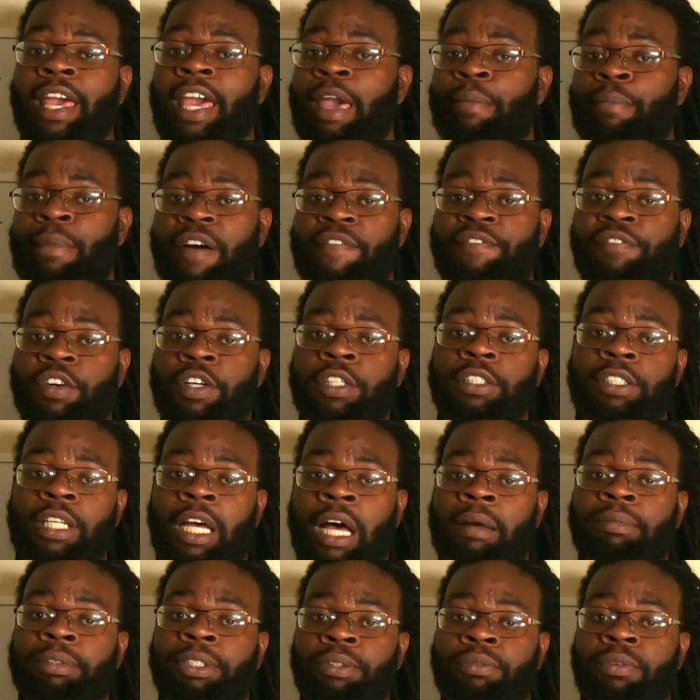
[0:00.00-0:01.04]
and my first
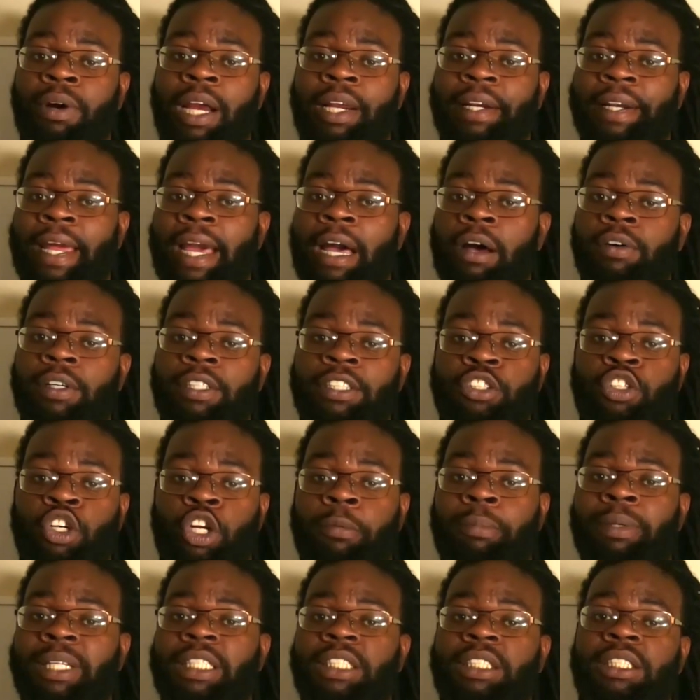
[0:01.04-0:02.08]
option right now is
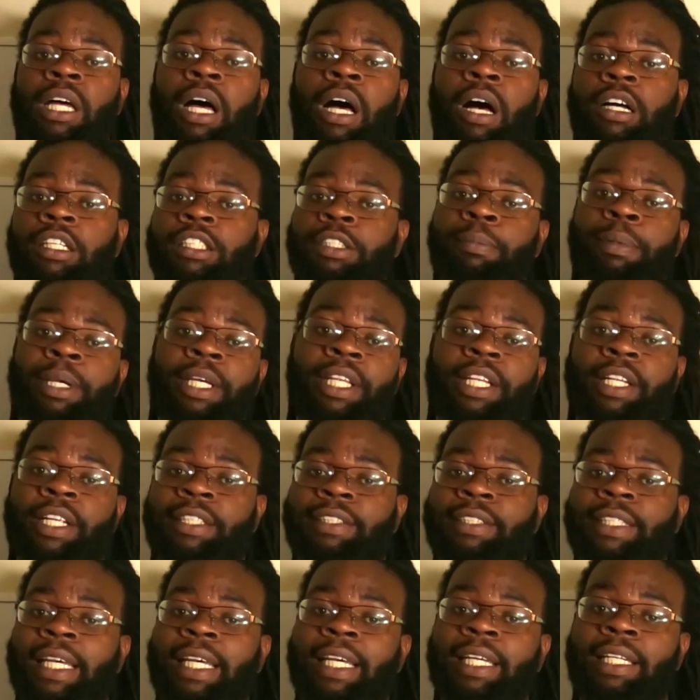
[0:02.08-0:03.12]
going to be stocks, being they're
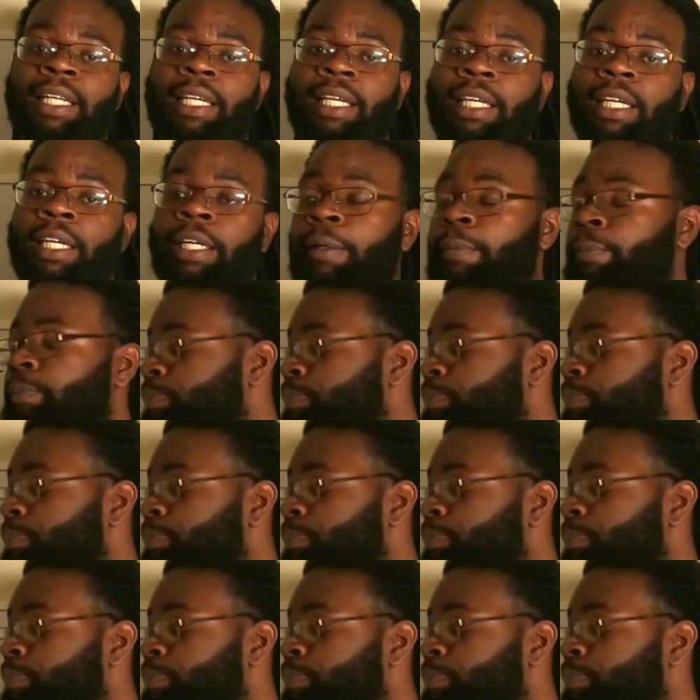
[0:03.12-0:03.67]
taking a hit.